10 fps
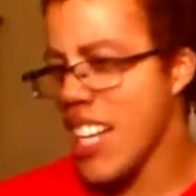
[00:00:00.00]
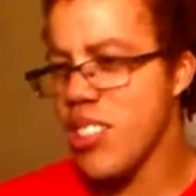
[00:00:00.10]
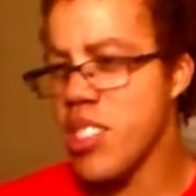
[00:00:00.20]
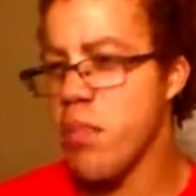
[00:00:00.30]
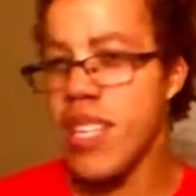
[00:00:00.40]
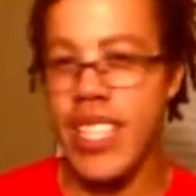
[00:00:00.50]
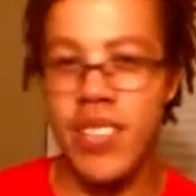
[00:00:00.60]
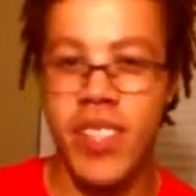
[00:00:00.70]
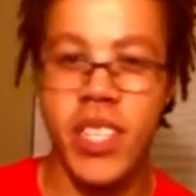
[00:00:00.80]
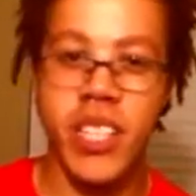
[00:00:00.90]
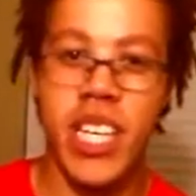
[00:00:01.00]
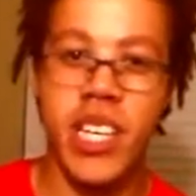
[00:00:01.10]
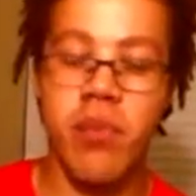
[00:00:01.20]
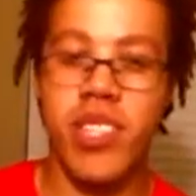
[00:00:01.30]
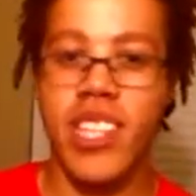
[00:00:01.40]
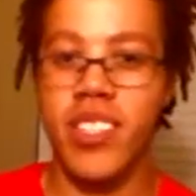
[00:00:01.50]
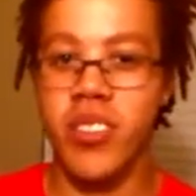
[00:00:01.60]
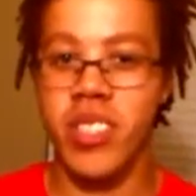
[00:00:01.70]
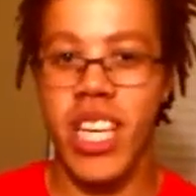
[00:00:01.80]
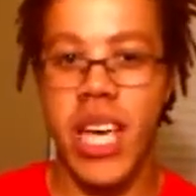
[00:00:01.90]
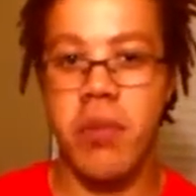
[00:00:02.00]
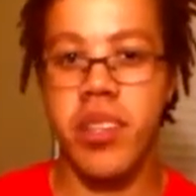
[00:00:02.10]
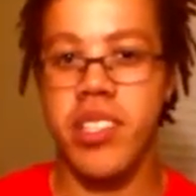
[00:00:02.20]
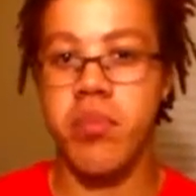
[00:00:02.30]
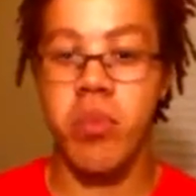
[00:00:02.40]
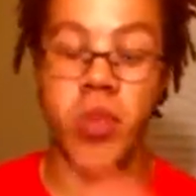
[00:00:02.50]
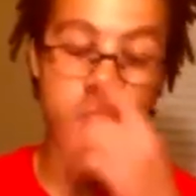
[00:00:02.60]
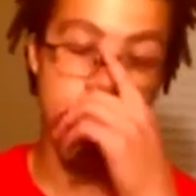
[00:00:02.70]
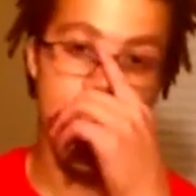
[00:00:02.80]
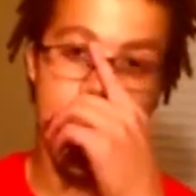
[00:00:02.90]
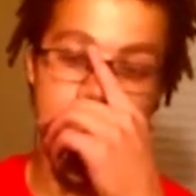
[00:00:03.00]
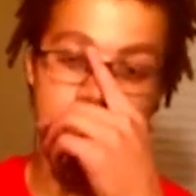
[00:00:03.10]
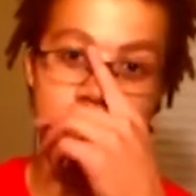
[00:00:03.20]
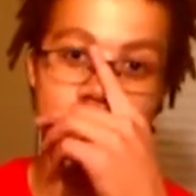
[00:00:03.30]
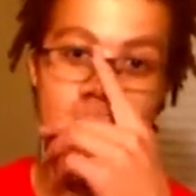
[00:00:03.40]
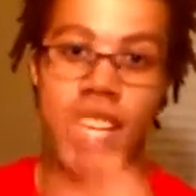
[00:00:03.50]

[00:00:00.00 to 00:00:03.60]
I used to make video games, like little games on this program called Game Maker,